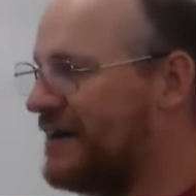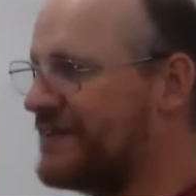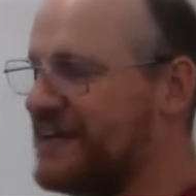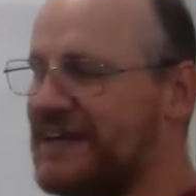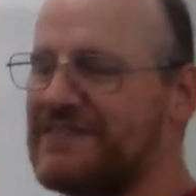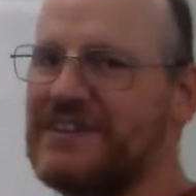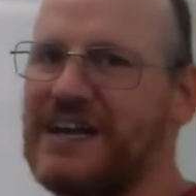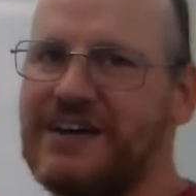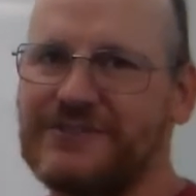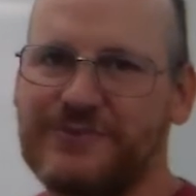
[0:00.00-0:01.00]
I'm going to have
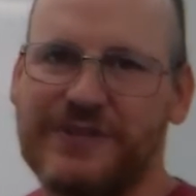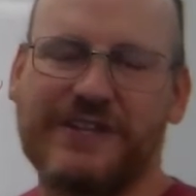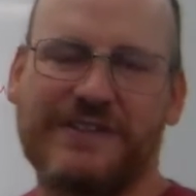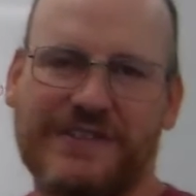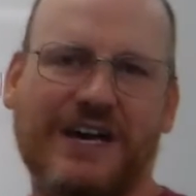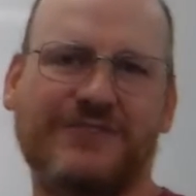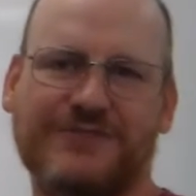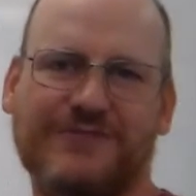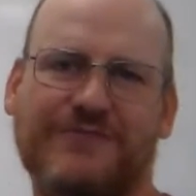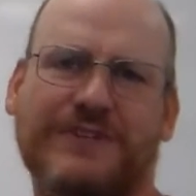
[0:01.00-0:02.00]
clouds within
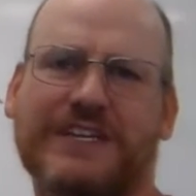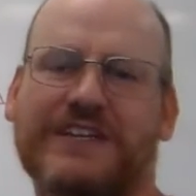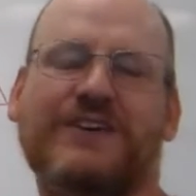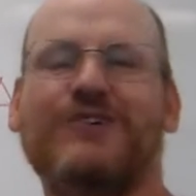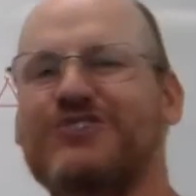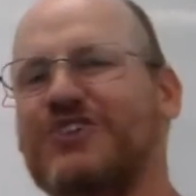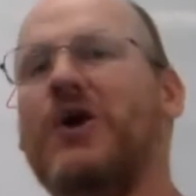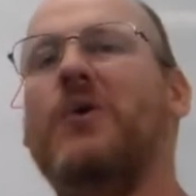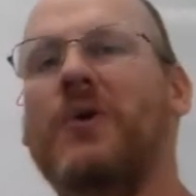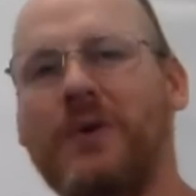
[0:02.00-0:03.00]
1,000 feet or
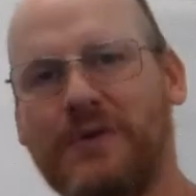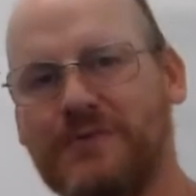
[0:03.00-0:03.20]
so